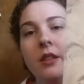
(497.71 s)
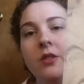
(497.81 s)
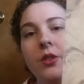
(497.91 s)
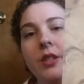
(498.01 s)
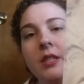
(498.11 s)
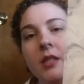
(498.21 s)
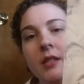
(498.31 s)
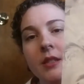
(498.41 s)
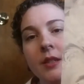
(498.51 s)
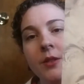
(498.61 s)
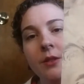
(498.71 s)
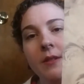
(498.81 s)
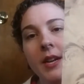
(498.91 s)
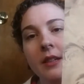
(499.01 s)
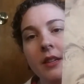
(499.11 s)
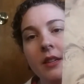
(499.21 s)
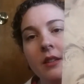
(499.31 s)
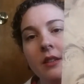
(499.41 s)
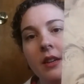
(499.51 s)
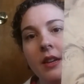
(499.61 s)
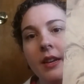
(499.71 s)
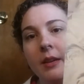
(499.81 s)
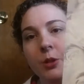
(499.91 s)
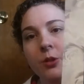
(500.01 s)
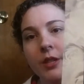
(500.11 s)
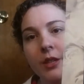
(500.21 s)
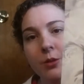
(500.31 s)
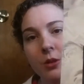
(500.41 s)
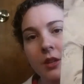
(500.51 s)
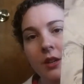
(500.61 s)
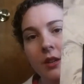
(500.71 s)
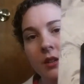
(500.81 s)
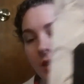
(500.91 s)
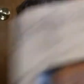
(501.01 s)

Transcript: And so this is Cinderella, and I absolutely adore her.